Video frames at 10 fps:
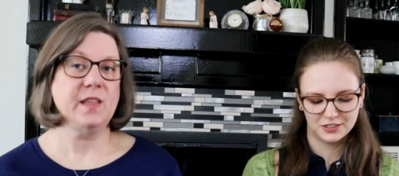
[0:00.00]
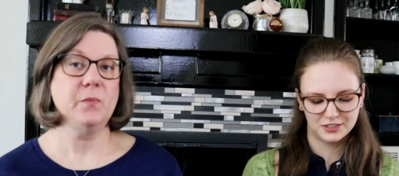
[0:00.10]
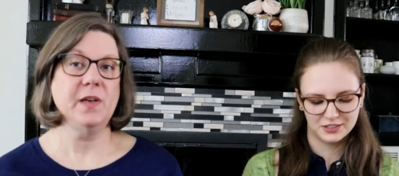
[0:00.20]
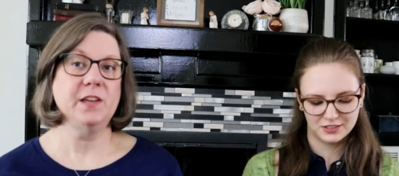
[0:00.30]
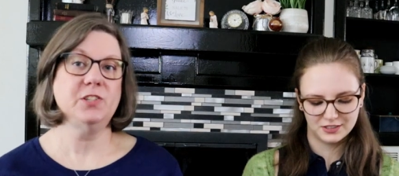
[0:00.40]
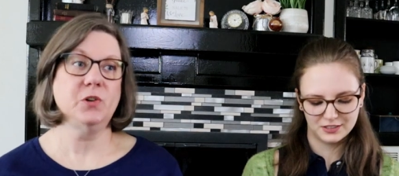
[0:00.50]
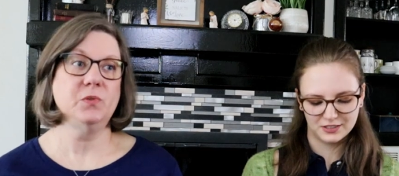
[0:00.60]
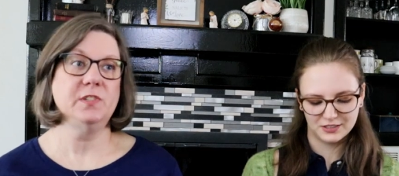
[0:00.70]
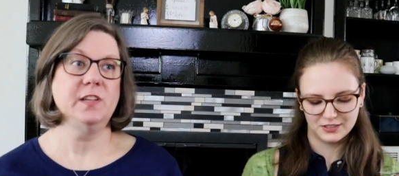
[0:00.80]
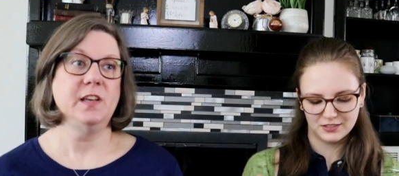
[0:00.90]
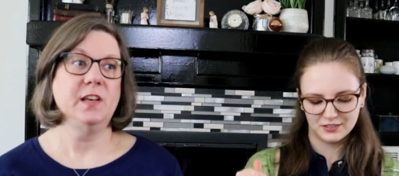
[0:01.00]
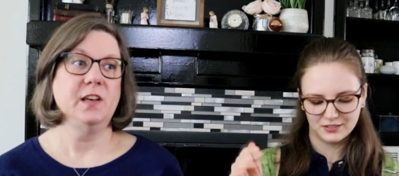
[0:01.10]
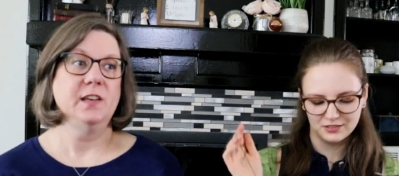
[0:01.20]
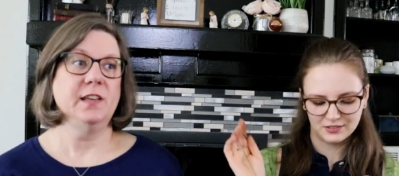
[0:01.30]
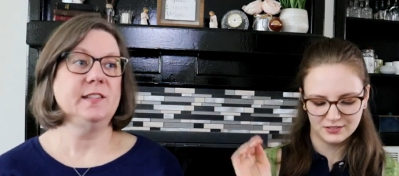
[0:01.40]
Speaker 1: And that way I don't
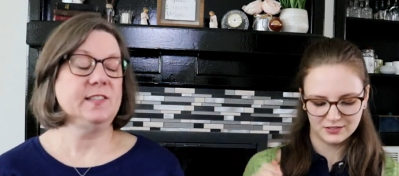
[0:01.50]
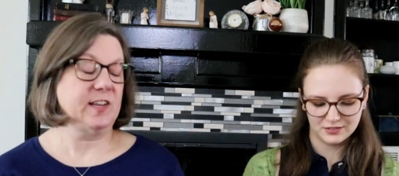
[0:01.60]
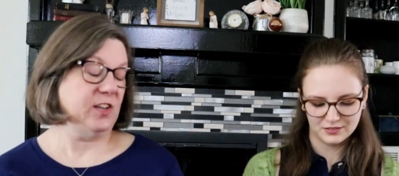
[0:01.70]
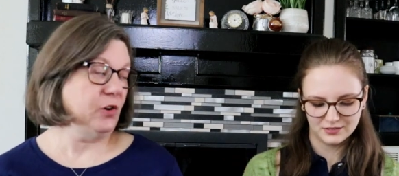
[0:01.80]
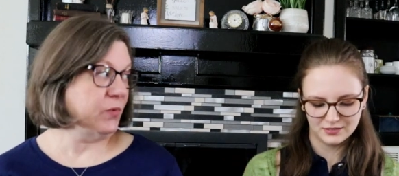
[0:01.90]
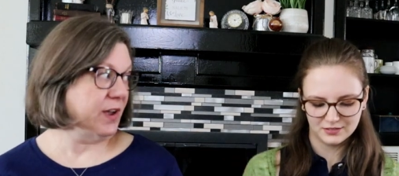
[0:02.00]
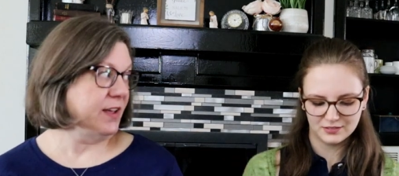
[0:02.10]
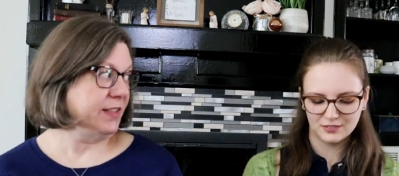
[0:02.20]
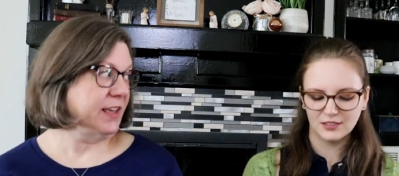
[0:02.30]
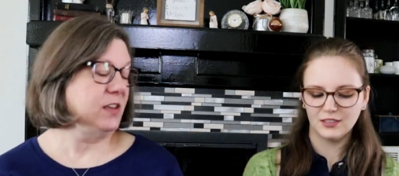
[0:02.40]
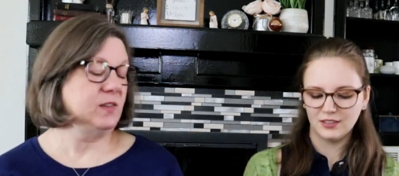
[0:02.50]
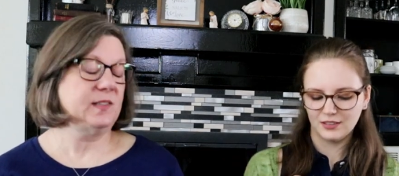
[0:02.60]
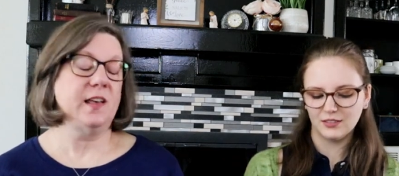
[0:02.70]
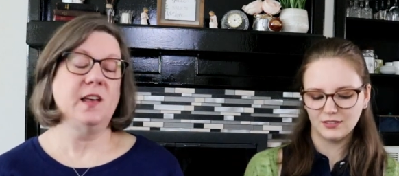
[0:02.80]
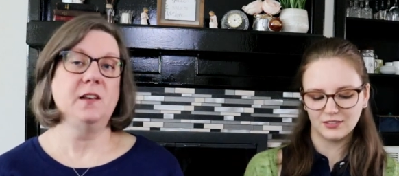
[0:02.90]
get stuck in a rut, like you
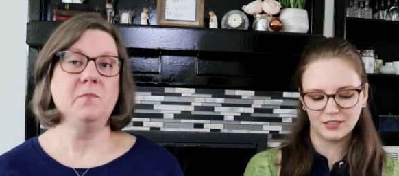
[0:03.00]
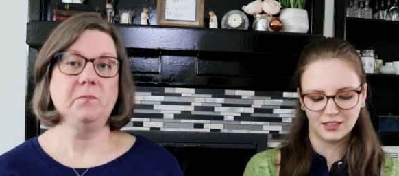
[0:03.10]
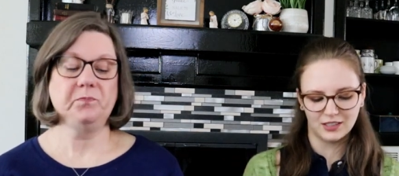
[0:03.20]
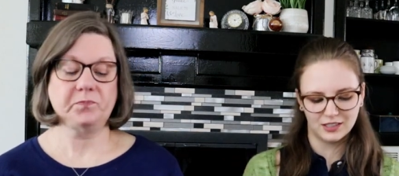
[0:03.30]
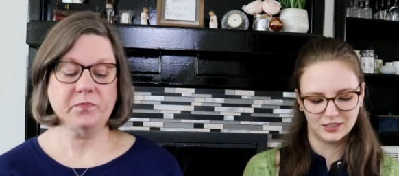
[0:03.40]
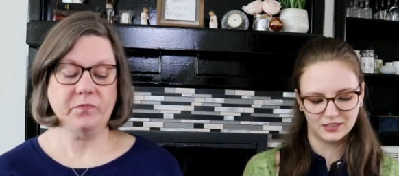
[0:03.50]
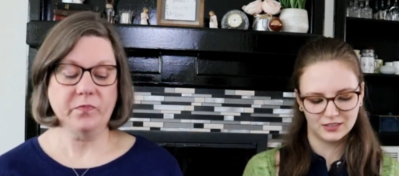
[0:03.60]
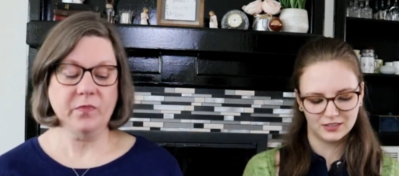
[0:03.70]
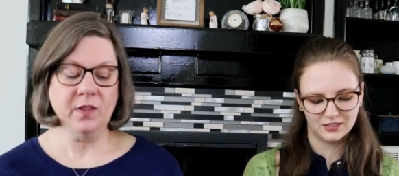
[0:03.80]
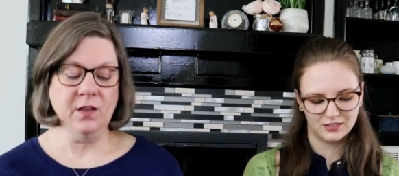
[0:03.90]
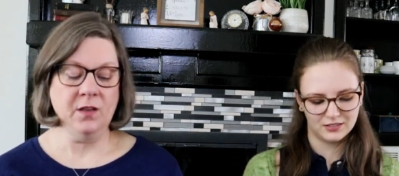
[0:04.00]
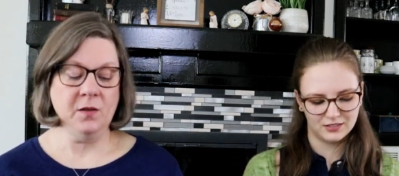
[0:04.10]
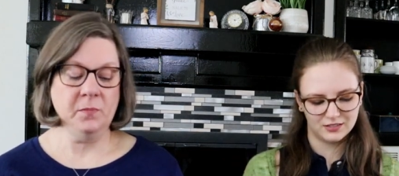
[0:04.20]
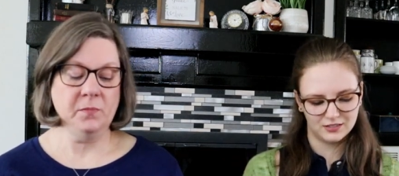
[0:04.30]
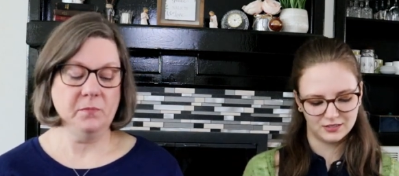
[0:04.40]
said. Yeah.
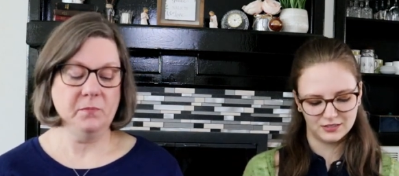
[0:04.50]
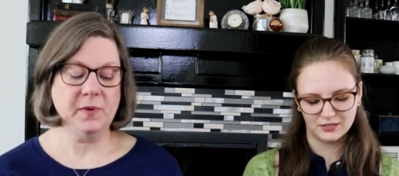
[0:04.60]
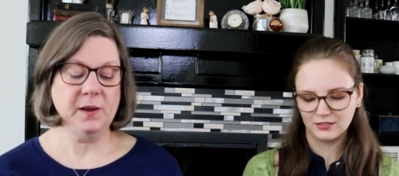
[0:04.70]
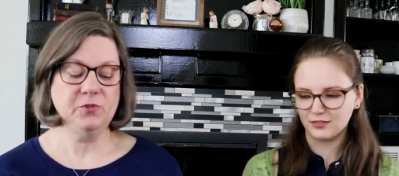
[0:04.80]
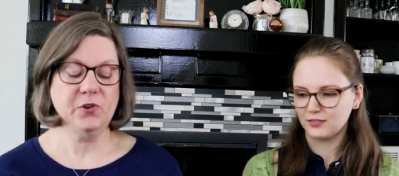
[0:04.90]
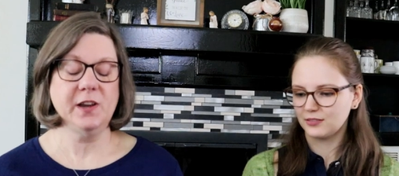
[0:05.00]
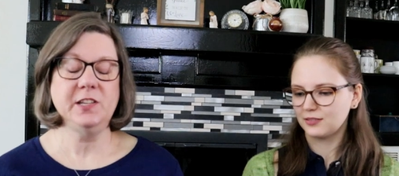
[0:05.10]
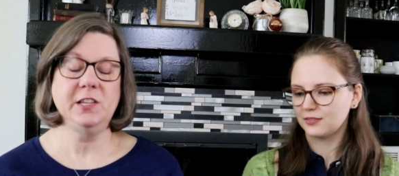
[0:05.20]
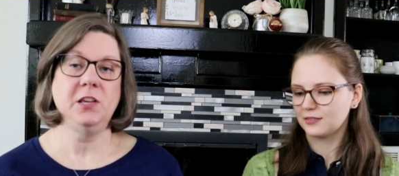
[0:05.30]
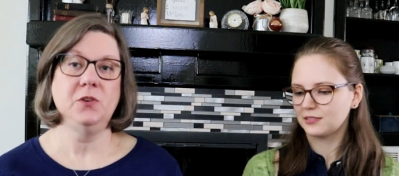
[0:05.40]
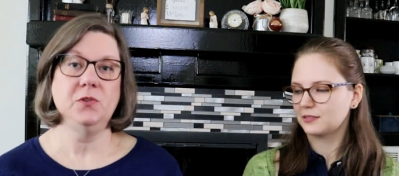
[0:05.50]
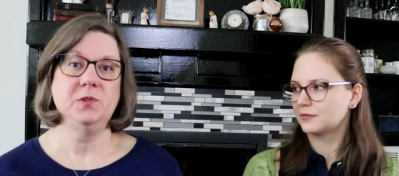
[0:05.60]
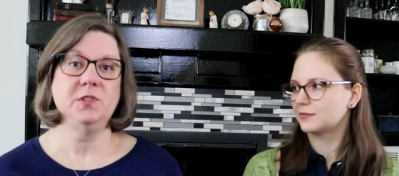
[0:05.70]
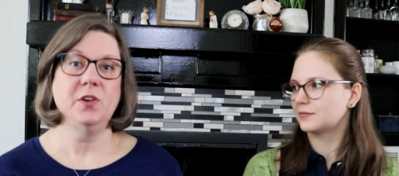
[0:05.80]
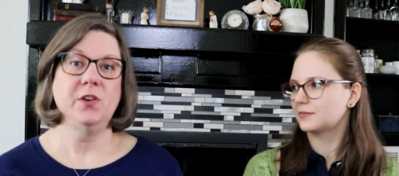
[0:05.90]
Um, but I'm trying to
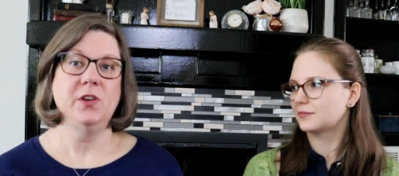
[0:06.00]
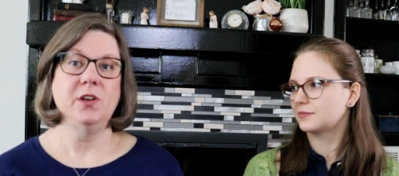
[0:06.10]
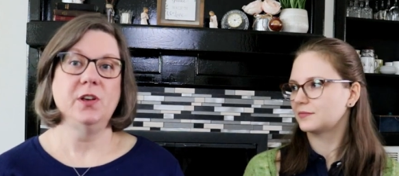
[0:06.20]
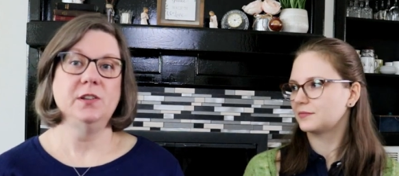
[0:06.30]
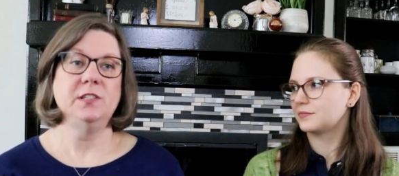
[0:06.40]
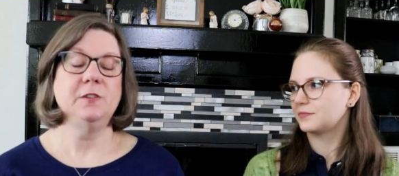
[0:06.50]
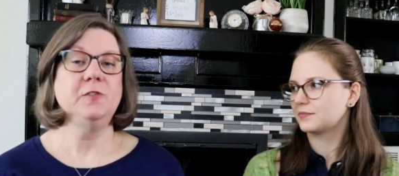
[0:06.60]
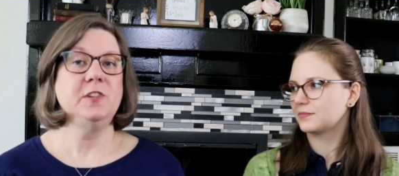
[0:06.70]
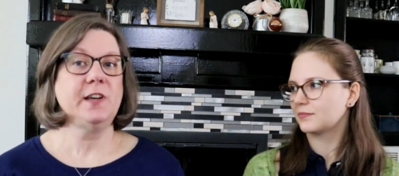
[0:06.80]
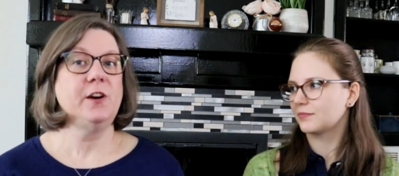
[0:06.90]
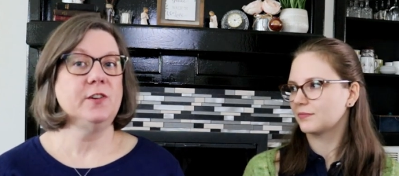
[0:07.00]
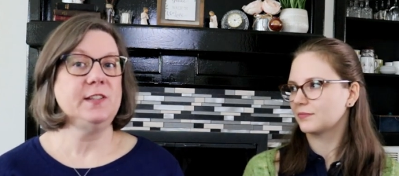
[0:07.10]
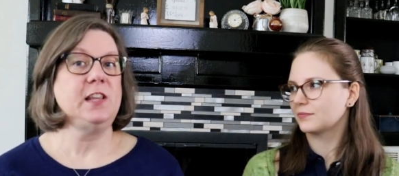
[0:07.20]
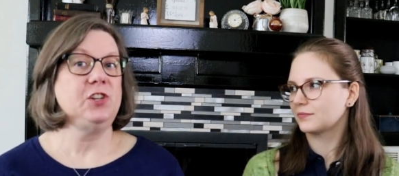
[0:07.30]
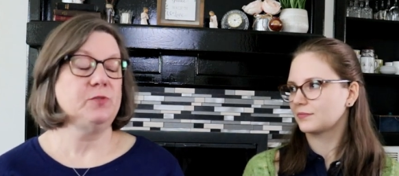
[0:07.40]
use different
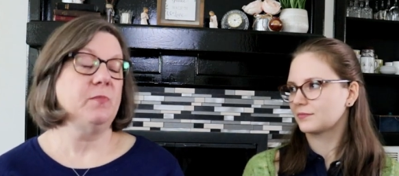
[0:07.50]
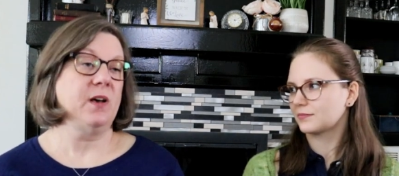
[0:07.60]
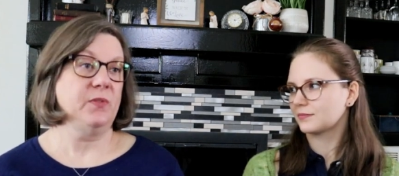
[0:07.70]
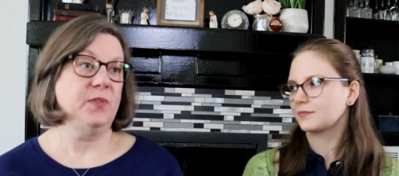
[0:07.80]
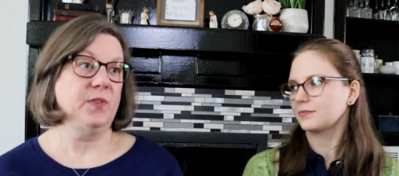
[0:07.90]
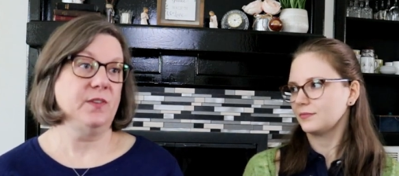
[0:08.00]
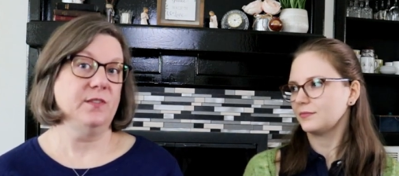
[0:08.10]
dyers each month.